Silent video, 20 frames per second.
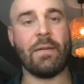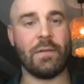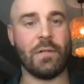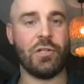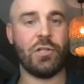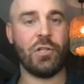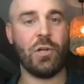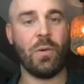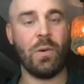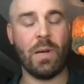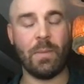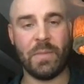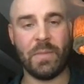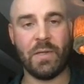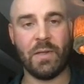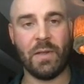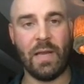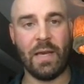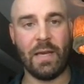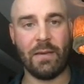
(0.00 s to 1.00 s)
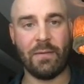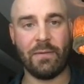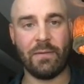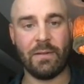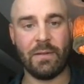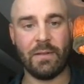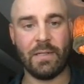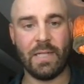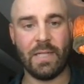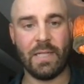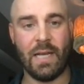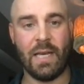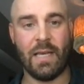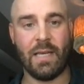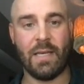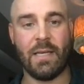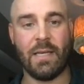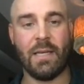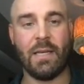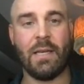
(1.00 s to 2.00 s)
have to show up to life
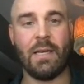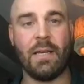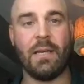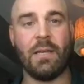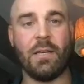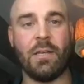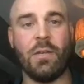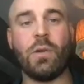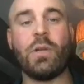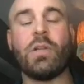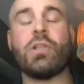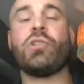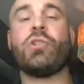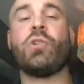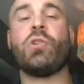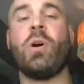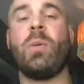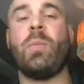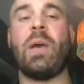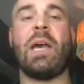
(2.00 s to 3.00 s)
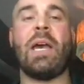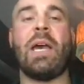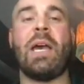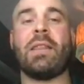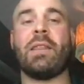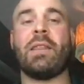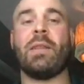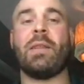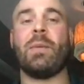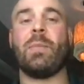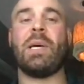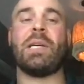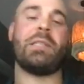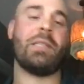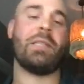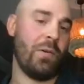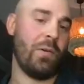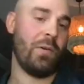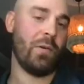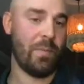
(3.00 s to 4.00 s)
today, you can show up at the
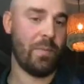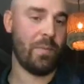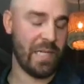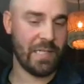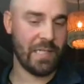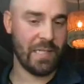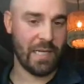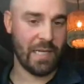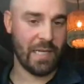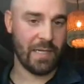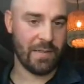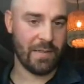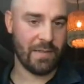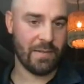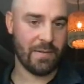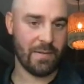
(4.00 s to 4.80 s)
best that you can be today.